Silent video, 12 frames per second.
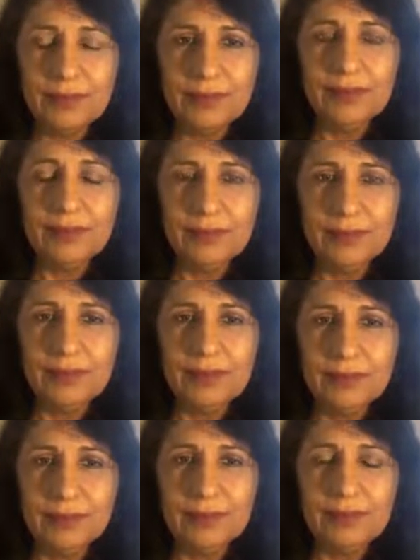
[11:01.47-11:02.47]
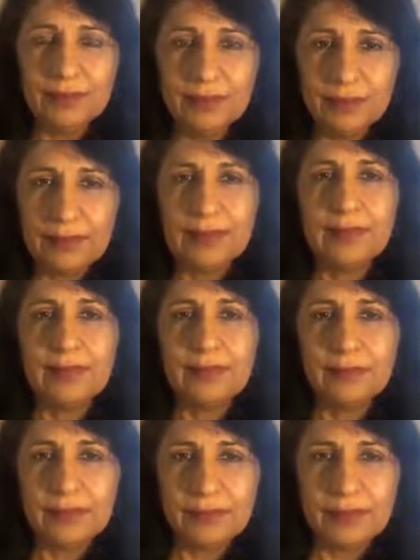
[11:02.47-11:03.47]

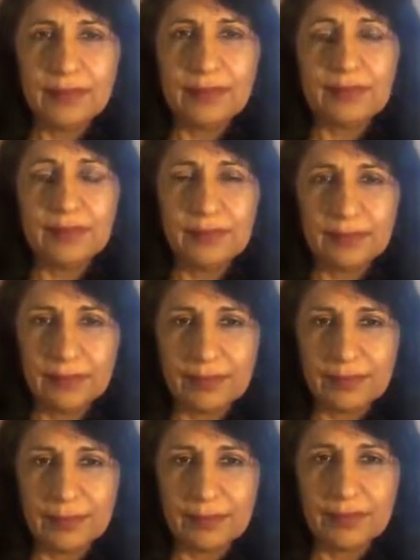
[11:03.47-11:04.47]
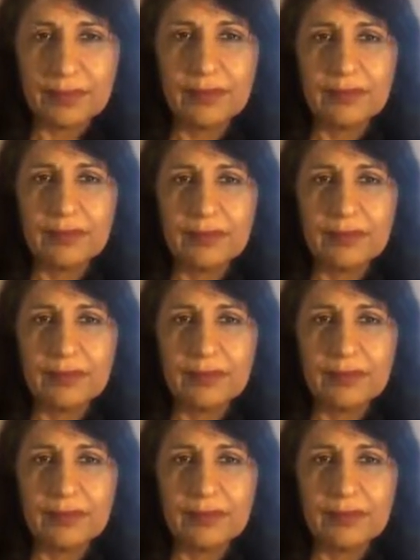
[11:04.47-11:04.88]
(not speaking)